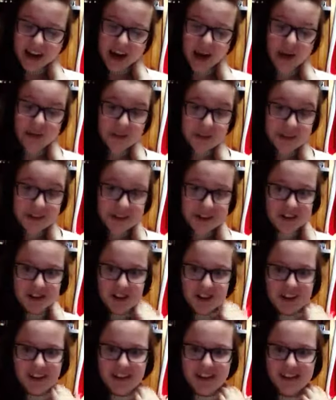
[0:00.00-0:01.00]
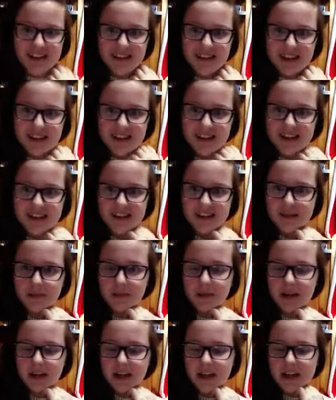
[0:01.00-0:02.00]
I'm usually on the other side of this I'm
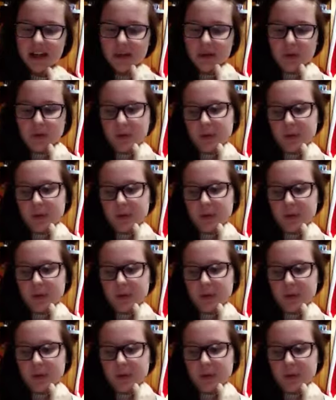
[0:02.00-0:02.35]
like